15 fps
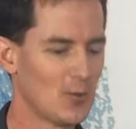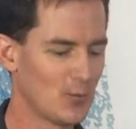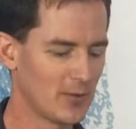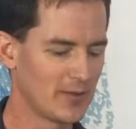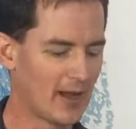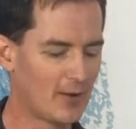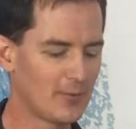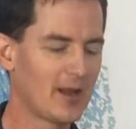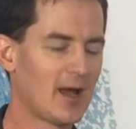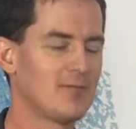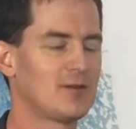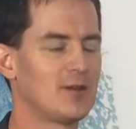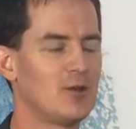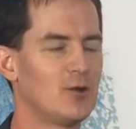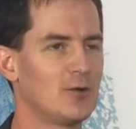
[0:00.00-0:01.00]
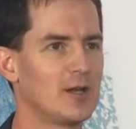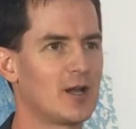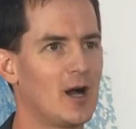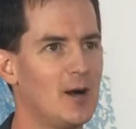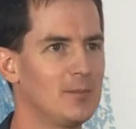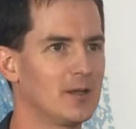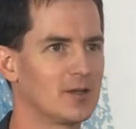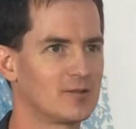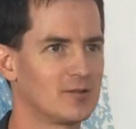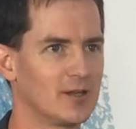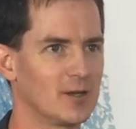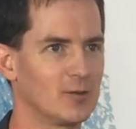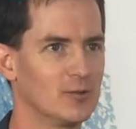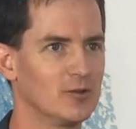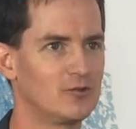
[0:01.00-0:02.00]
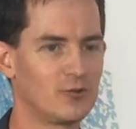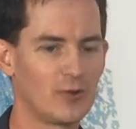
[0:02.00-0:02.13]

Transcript: without having to know any complex language.